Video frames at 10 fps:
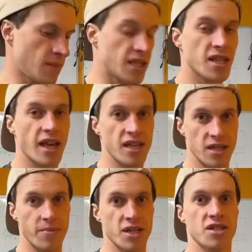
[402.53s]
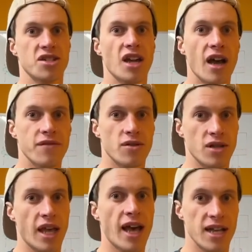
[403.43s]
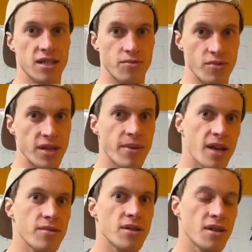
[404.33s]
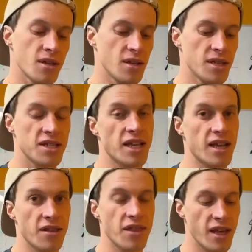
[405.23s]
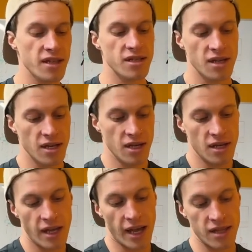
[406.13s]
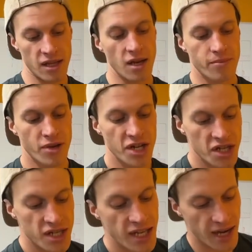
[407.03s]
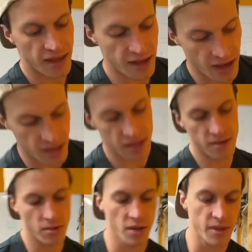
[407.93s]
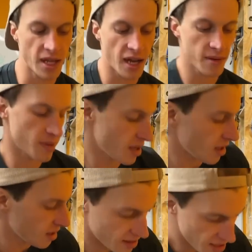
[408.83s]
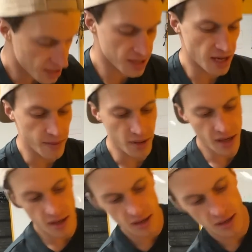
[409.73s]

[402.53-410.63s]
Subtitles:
In this case, the piston shaft only has the rebound side of things, and the compression side of things will be done by Disassembly